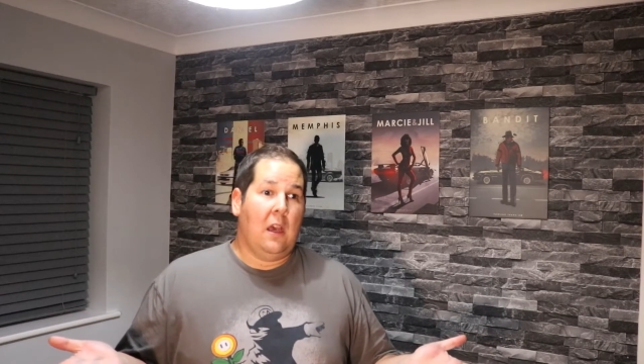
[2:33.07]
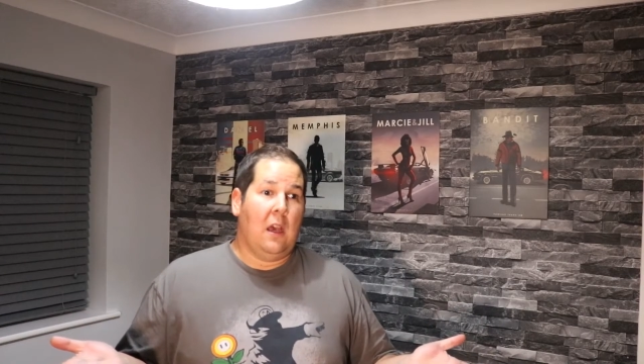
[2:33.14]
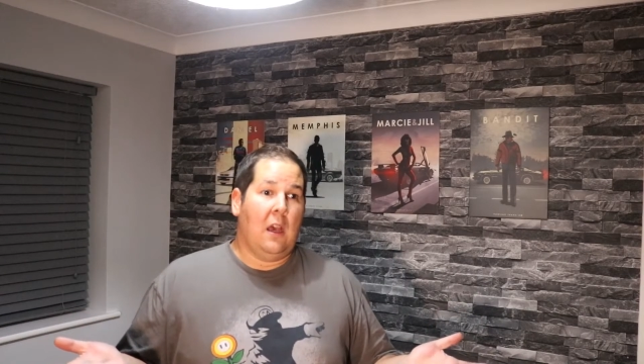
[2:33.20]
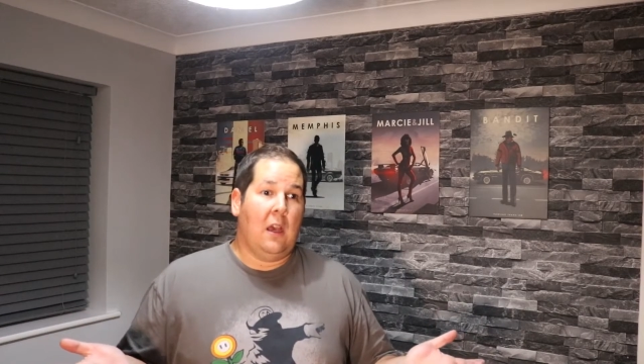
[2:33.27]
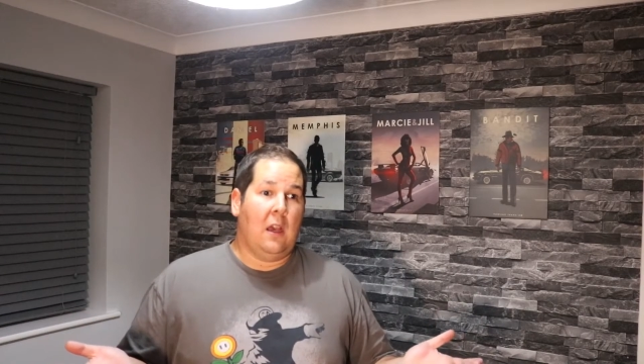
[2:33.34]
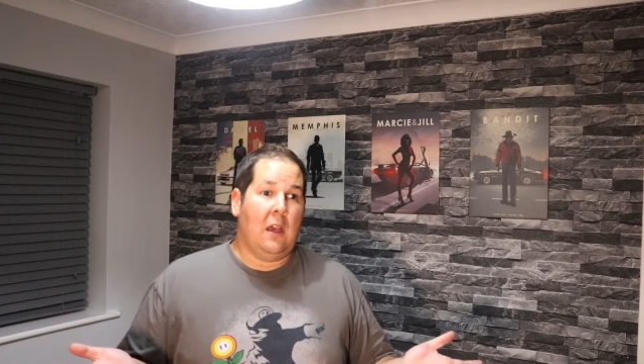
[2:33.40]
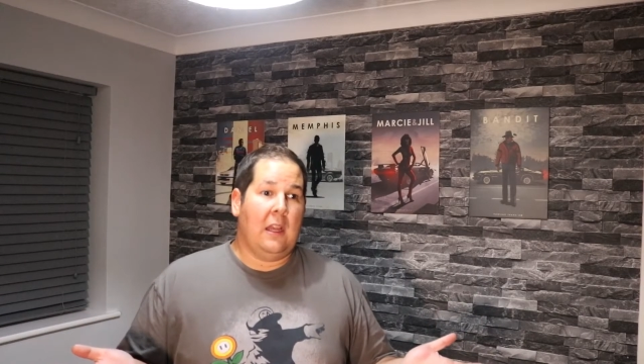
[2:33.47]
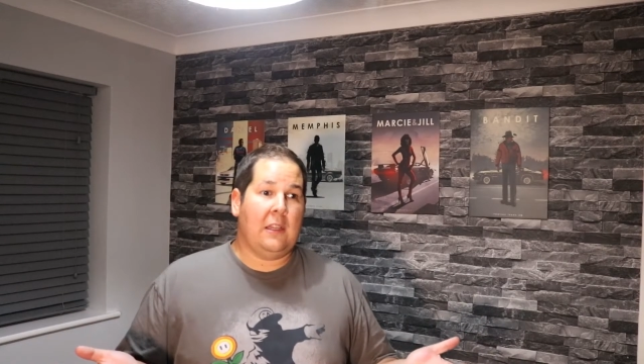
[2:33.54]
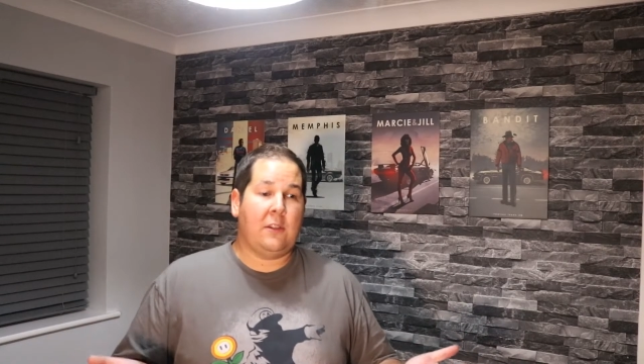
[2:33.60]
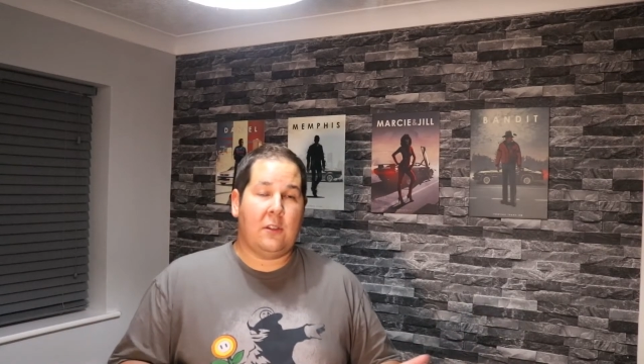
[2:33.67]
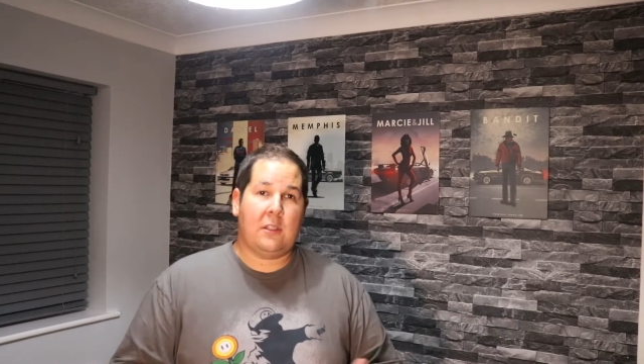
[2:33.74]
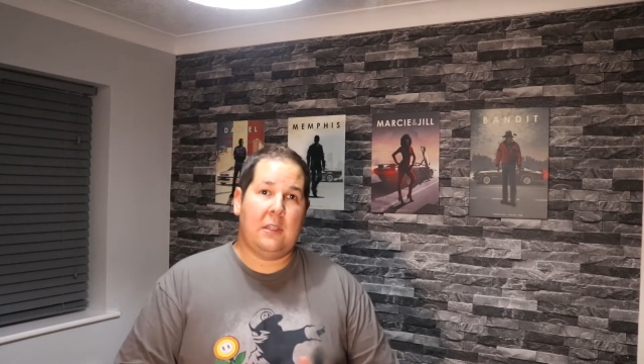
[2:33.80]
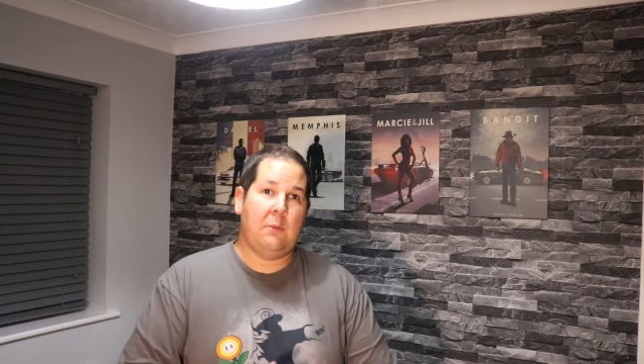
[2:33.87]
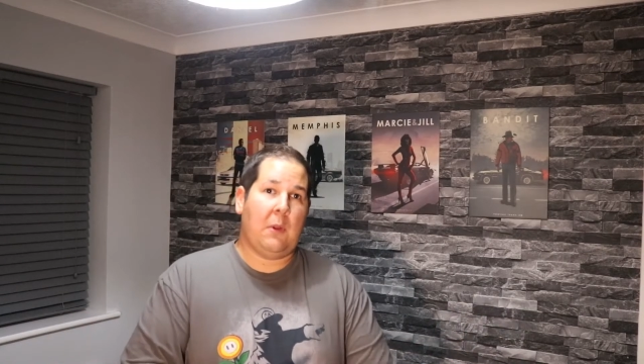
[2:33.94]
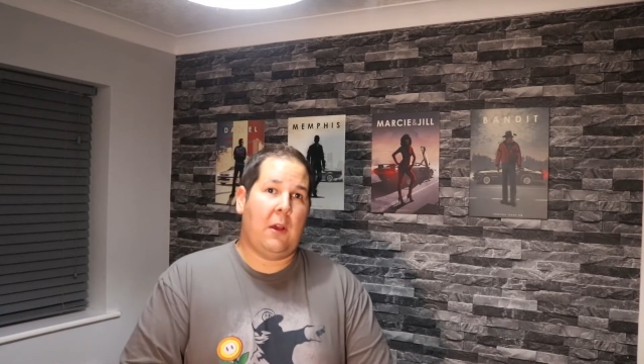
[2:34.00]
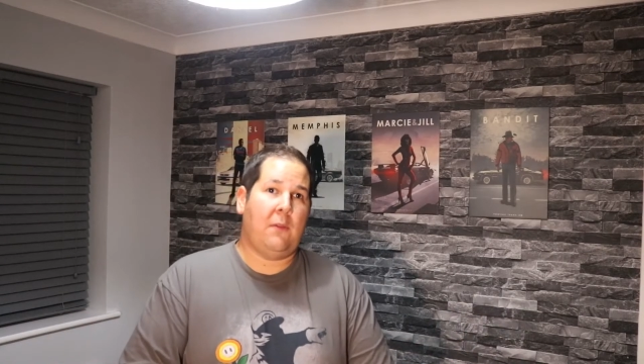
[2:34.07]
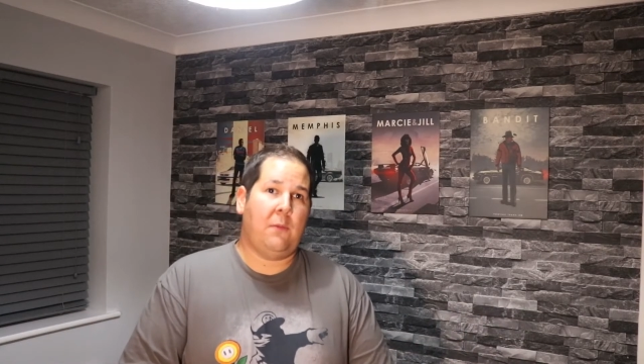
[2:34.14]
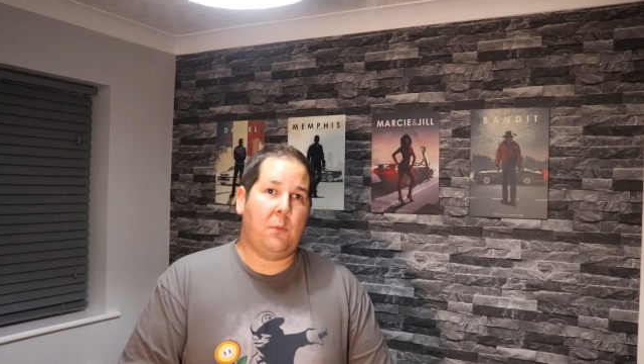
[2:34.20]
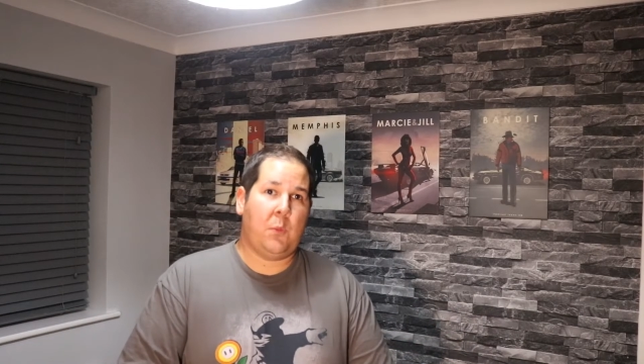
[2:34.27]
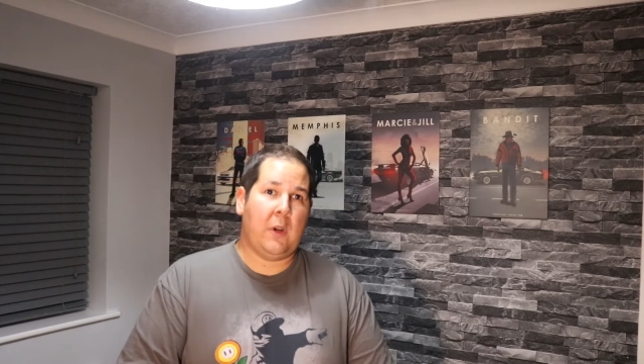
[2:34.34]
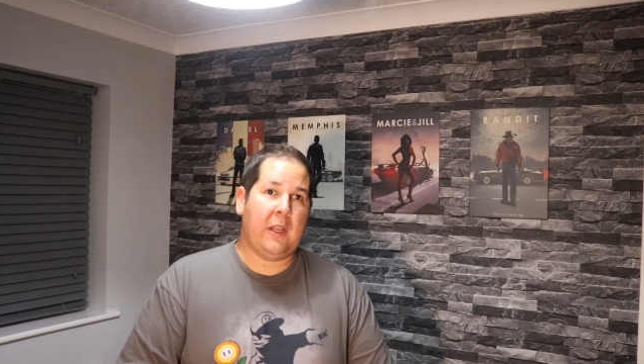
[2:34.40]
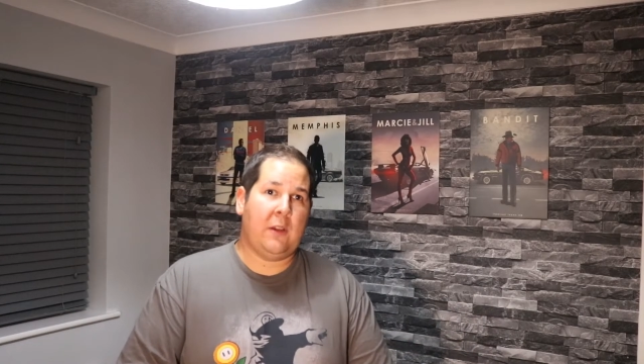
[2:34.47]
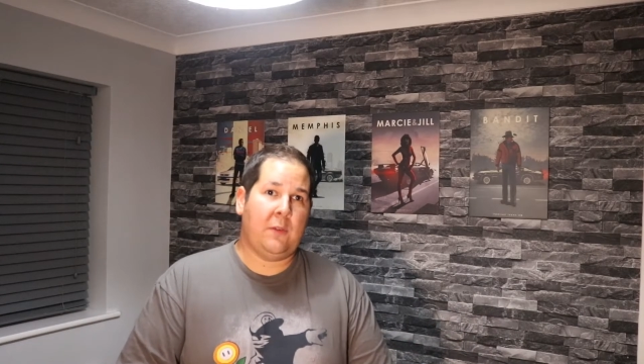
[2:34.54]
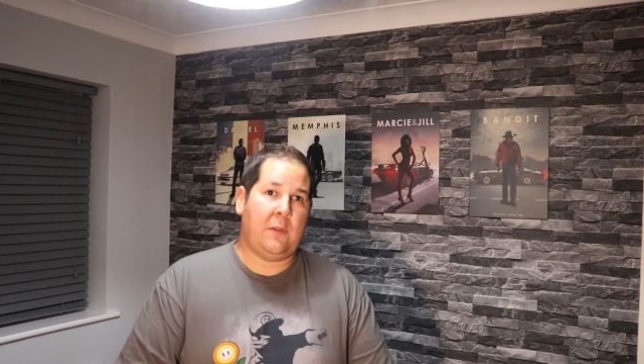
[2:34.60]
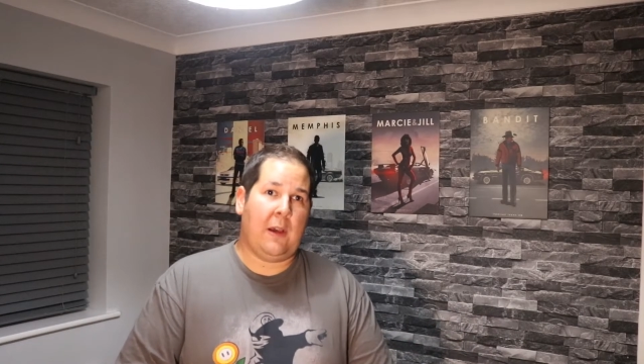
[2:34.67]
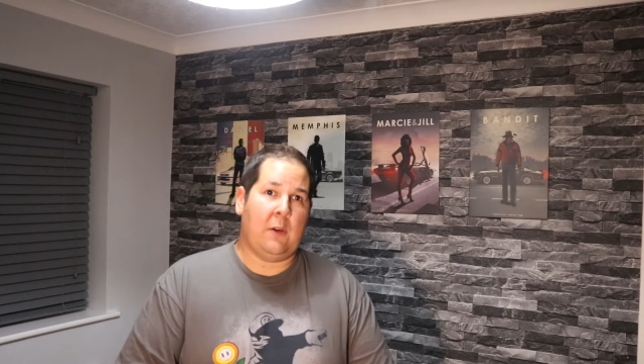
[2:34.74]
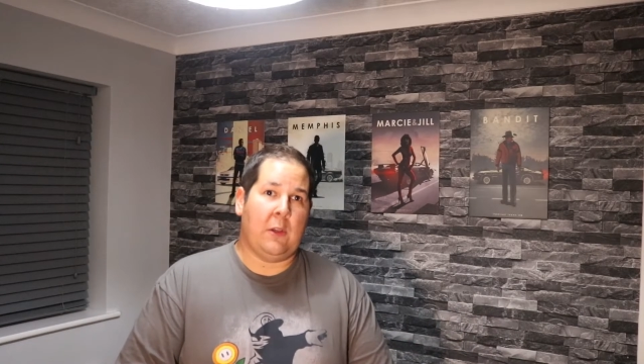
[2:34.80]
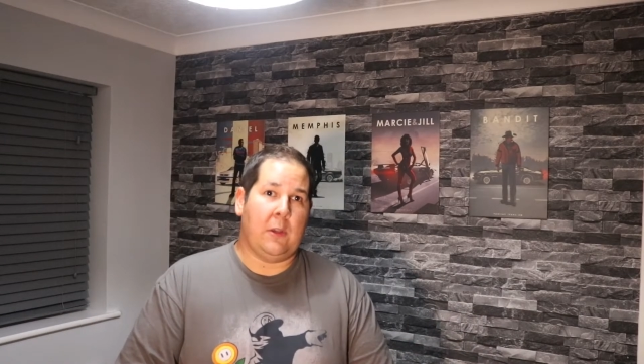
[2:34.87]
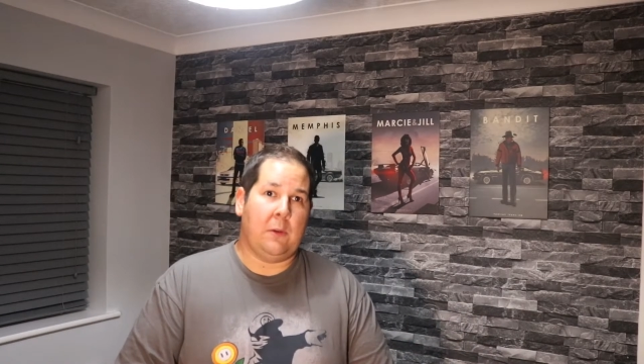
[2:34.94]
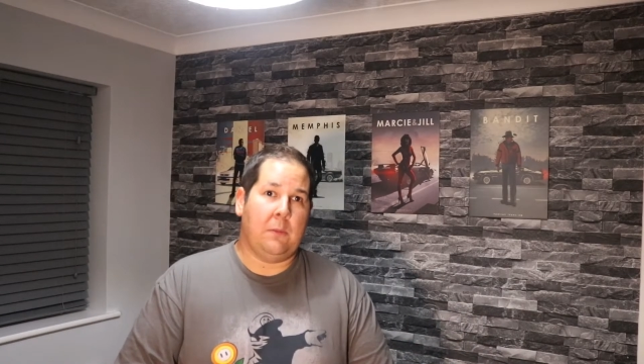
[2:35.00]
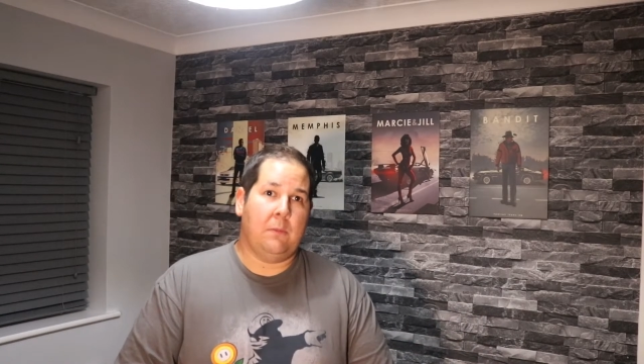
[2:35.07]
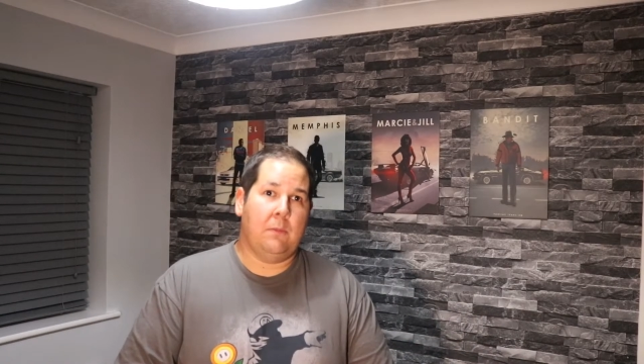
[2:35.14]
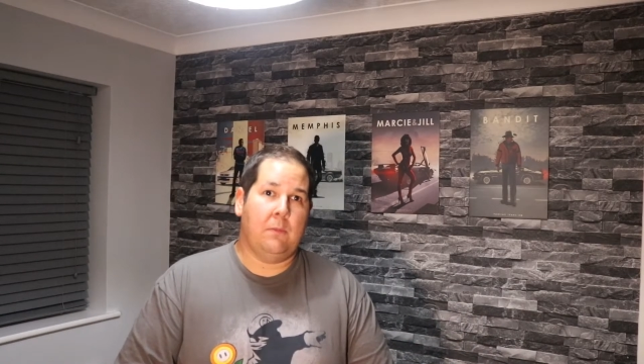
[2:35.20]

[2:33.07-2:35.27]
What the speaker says: it does seem like pretty good value